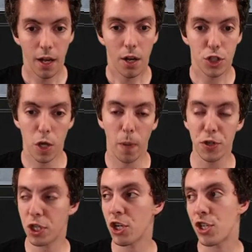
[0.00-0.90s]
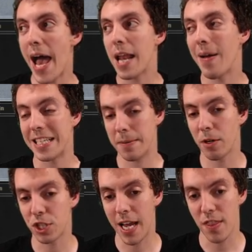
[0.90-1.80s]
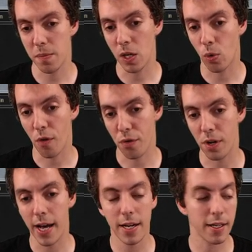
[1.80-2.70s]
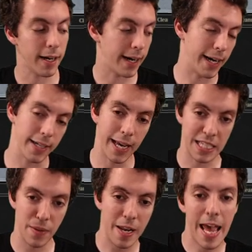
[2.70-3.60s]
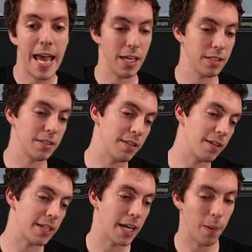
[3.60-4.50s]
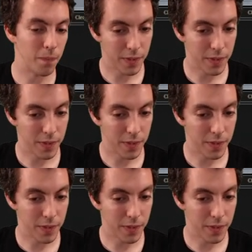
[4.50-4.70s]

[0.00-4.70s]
So the person in chat who asked about Jegantha being worth it or not, uh, Exhibit A. There you go.